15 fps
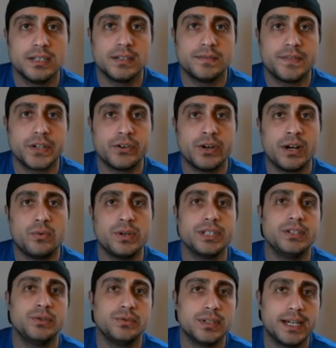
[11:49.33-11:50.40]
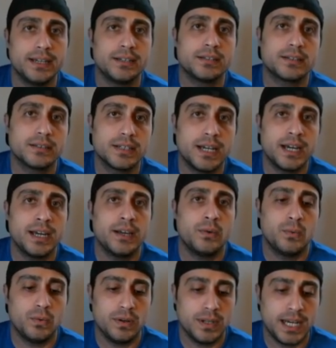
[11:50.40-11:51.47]
figure out what you like
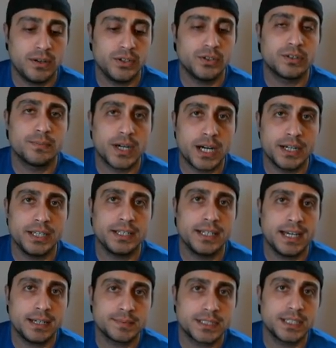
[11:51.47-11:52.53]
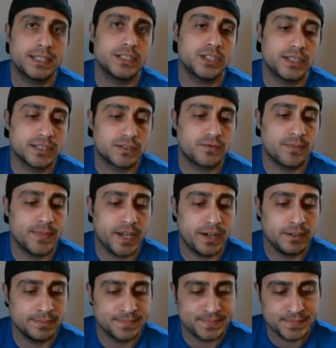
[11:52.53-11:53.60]
and how your body adapts and adjust from
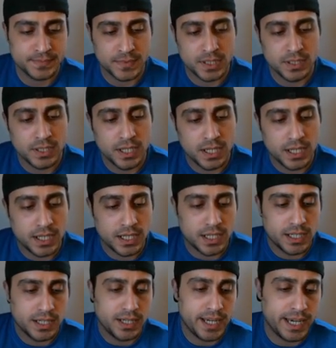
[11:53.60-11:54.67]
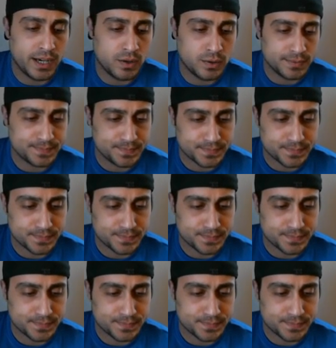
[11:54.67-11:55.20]
there. Now,